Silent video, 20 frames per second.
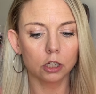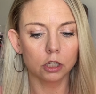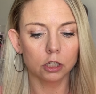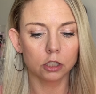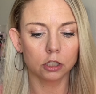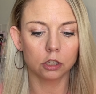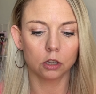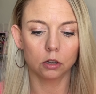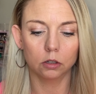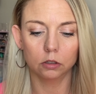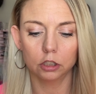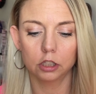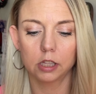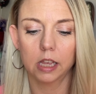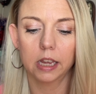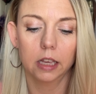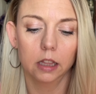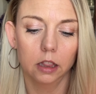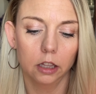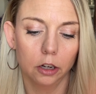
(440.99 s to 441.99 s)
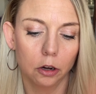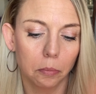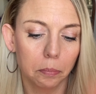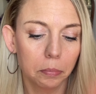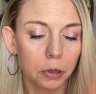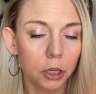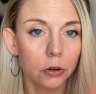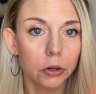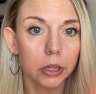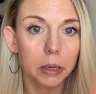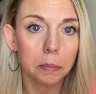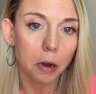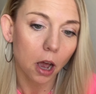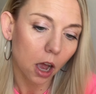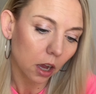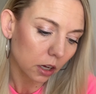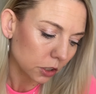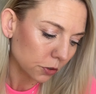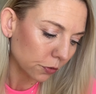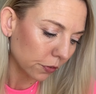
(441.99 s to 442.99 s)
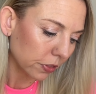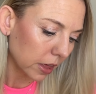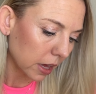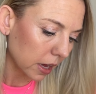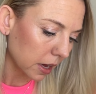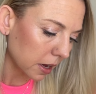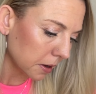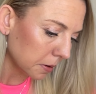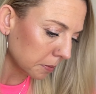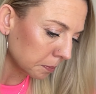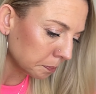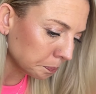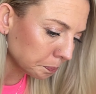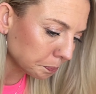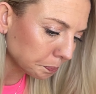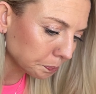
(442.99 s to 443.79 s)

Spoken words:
So it's like a little beauty box for them.